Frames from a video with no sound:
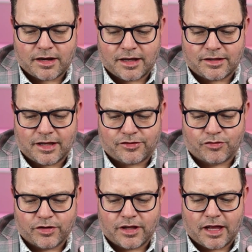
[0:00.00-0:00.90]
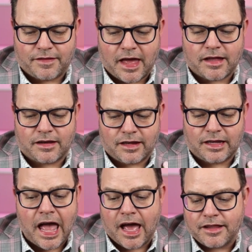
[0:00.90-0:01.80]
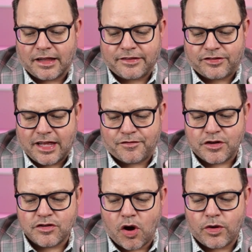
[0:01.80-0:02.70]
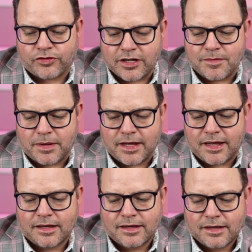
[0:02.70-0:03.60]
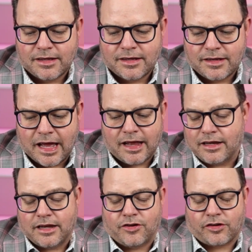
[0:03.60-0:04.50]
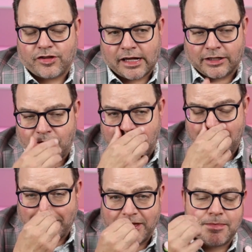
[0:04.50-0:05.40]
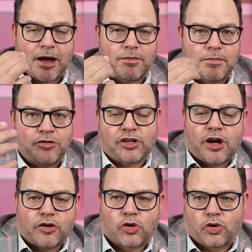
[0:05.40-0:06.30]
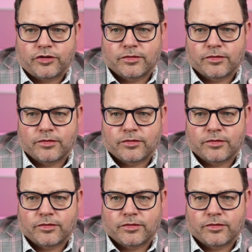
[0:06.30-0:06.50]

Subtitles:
It's a that yeah, and that's it. If you know it's going to be, and you're exactly right. I mean, think about music on hold.